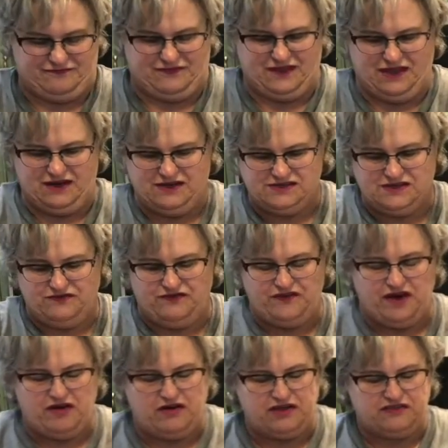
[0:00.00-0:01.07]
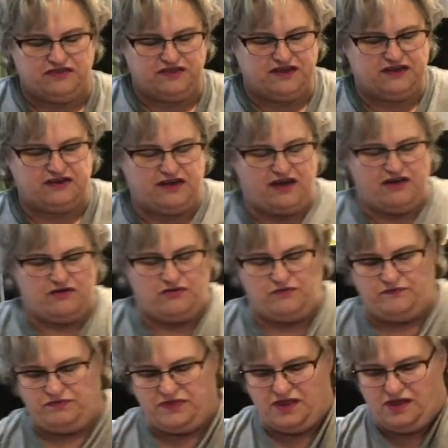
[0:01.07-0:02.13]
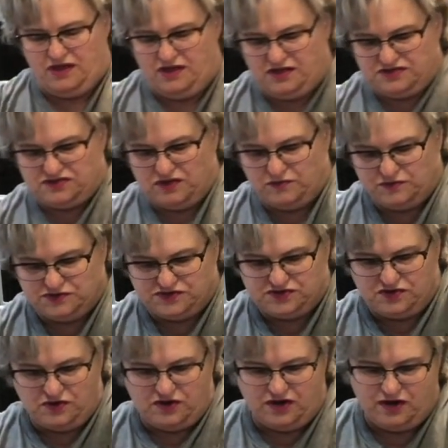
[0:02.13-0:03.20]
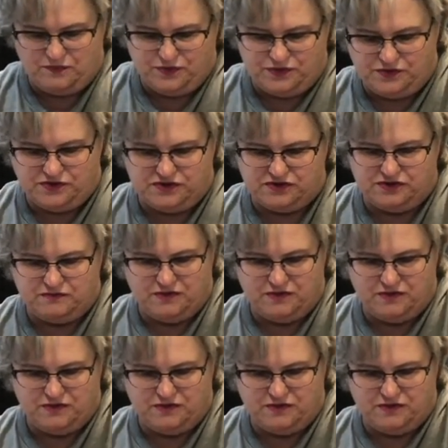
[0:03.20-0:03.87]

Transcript: And it's a fairly thick dough, so I'm going to stir it up real good,